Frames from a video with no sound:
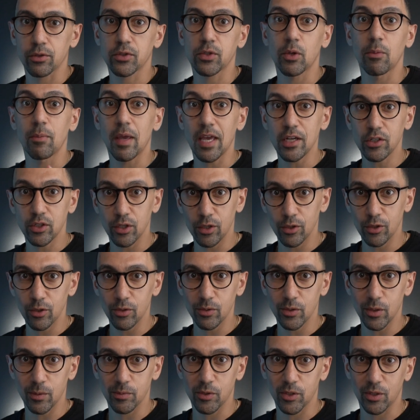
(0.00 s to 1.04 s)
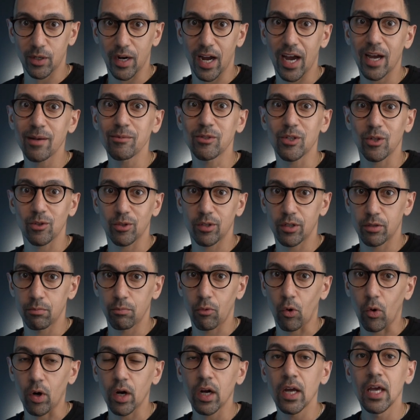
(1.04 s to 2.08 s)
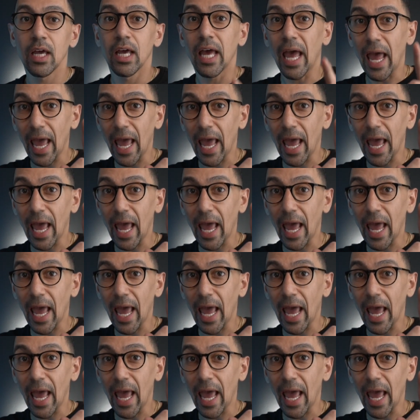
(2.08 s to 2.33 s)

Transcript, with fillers: So make sure you subscribe to learn more